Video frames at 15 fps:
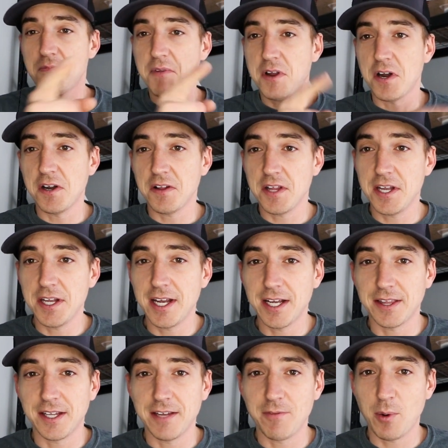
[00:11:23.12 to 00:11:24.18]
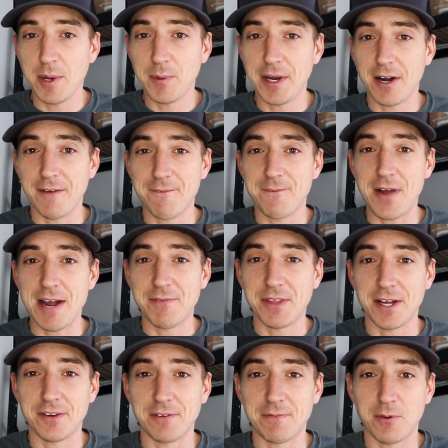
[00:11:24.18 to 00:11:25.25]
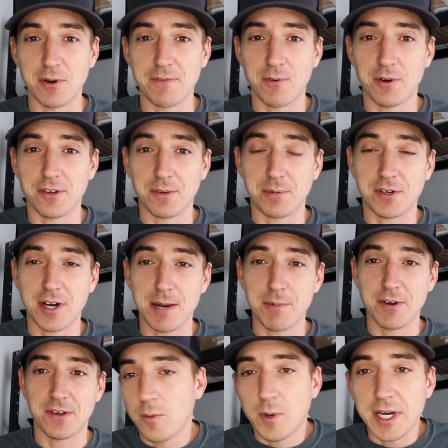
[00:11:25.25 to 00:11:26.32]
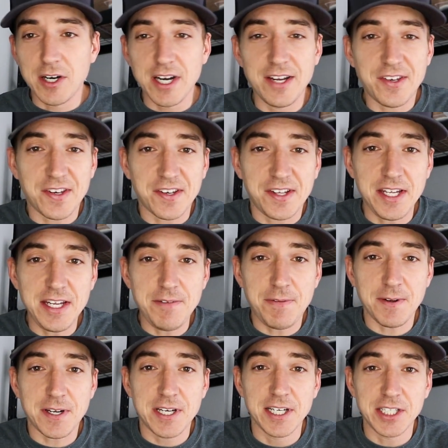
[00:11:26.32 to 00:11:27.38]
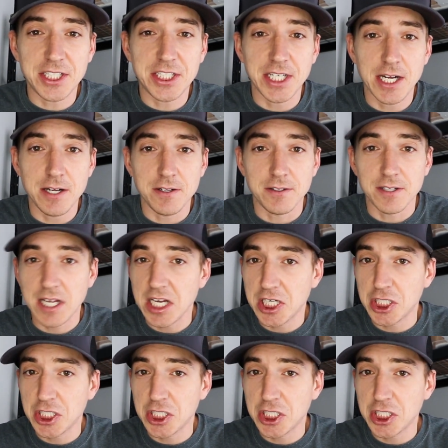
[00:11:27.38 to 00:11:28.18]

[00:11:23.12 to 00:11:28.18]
currently at the giveaway we are at 5,044 subscribers. The winner is Steve Cashel.